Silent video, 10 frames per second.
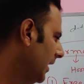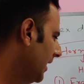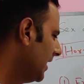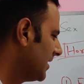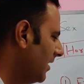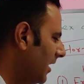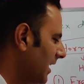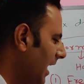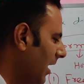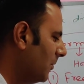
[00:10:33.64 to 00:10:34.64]
It has not
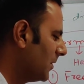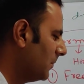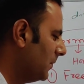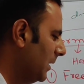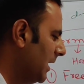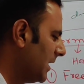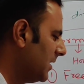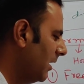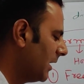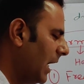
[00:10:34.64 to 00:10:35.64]
allowed
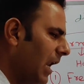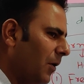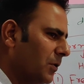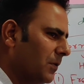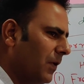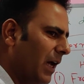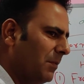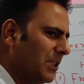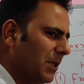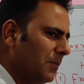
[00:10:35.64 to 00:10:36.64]
the
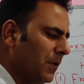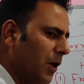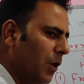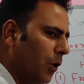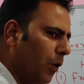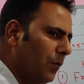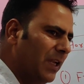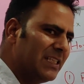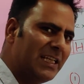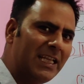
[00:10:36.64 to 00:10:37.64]
formation of
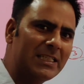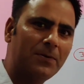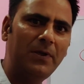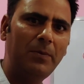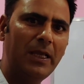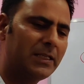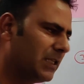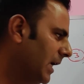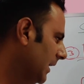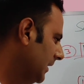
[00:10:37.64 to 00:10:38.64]
ovaries in case of
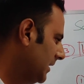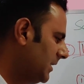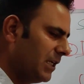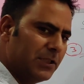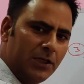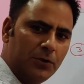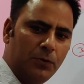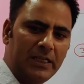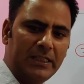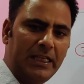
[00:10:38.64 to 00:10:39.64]
females. This
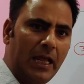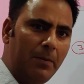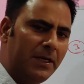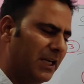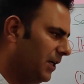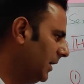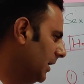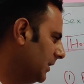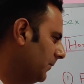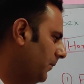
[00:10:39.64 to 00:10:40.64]
testosterone has inhibited
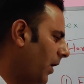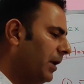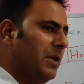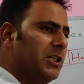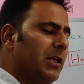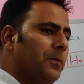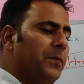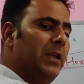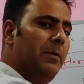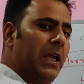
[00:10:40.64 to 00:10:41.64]
the formation of
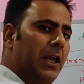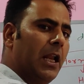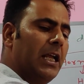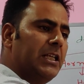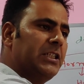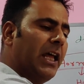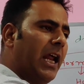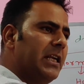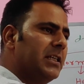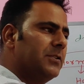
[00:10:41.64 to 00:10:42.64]
female
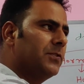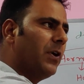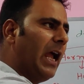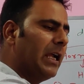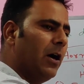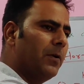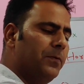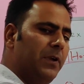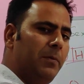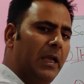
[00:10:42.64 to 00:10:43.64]
genital tract or
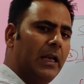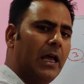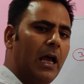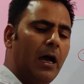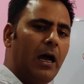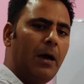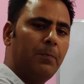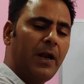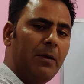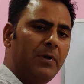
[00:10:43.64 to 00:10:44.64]
female
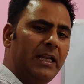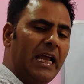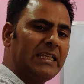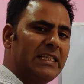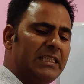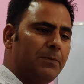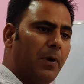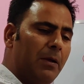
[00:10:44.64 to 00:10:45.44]
primary sex